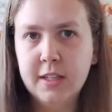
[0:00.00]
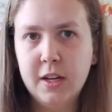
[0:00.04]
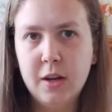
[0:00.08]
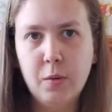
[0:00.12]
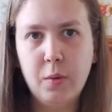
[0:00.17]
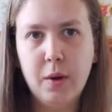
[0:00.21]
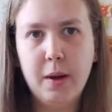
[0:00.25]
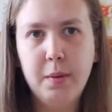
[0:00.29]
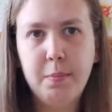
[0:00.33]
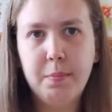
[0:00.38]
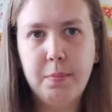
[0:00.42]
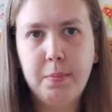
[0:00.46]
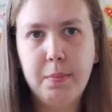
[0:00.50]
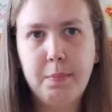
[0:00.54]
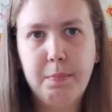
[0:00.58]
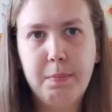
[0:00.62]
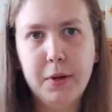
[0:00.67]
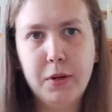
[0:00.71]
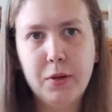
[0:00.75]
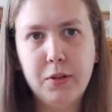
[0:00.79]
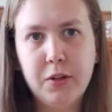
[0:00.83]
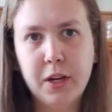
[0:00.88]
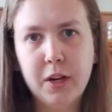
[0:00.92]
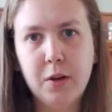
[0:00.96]
When
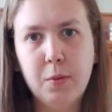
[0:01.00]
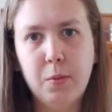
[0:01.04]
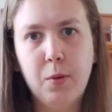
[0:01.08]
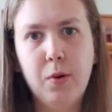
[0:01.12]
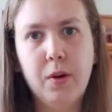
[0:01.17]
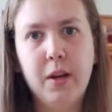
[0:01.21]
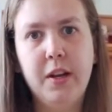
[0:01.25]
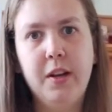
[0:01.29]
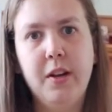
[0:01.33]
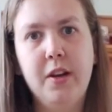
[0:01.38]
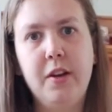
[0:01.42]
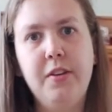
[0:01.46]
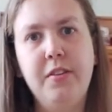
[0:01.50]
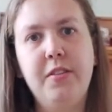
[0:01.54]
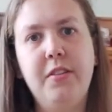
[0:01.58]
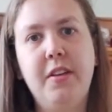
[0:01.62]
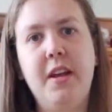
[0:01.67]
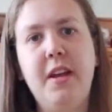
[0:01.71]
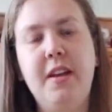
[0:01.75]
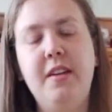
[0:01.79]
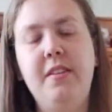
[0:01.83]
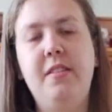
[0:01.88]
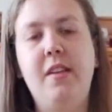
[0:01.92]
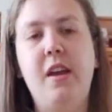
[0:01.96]
building a wall in those
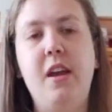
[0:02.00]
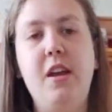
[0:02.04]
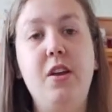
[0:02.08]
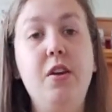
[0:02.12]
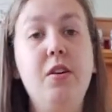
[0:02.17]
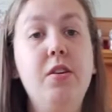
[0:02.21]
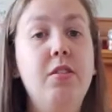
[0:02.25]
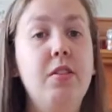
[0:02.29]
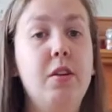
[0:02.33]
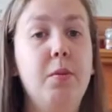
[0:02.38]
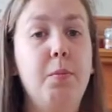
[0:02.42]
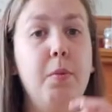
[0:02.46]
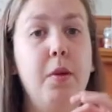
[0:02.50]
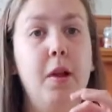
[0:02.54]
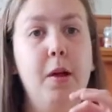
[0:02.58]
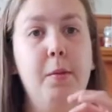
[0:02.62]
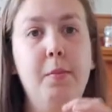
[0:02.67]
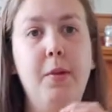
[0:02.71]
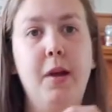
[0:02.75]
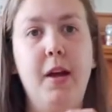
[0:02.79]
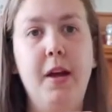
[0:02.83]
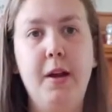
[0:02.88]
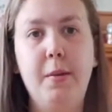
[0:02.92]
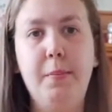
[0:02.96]
days, they used a plumb
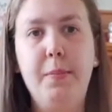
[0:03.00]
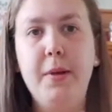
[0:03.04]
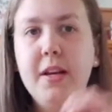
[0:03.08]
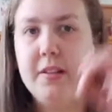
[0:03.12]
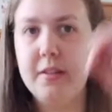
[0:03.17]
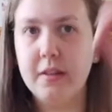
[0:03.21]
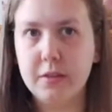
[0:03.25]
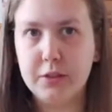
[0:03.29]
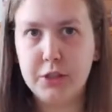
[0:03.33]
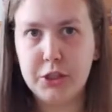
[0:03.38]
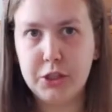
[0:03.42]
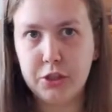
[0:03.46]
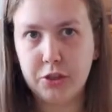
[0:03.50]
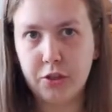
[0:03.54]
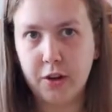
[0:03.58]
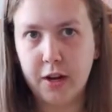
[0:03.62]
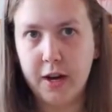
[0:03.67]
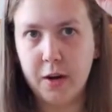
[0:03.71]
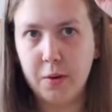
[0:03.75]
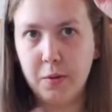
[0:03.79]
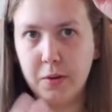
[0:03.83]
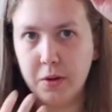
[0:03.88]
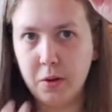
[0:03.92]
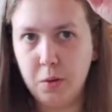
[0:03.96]
line, a piece of
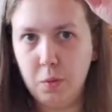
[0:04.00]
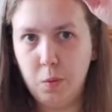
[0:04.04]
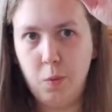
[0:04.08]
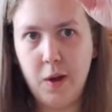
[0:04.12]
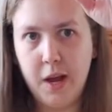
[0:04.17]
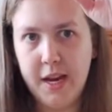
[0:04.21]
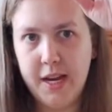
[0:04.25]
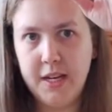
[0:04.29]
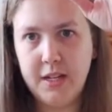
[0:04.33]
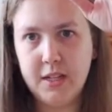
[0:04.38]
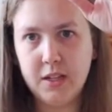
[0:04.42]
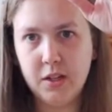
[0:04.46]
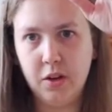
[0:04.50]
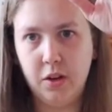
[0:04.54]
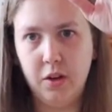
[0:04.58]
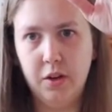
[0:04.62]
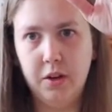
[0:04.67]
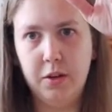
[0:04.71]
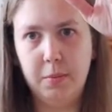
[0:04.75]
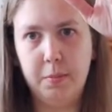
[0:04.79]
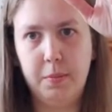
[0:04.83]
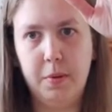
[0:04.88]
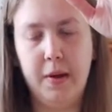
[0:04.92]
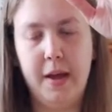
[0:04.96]
string with a weight on
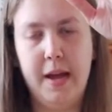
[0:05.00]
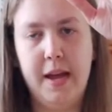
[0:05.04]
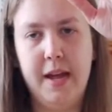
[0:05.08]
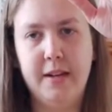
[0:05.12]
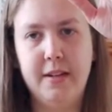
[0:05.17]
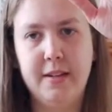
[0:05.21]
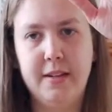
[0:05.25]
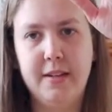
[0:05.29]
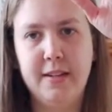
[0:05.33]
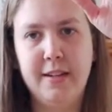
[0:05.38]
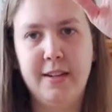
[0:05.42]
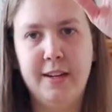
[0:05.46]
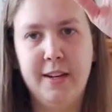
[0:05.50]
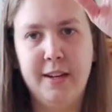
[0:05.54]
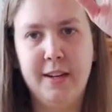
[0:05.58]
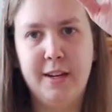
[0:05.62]
the end.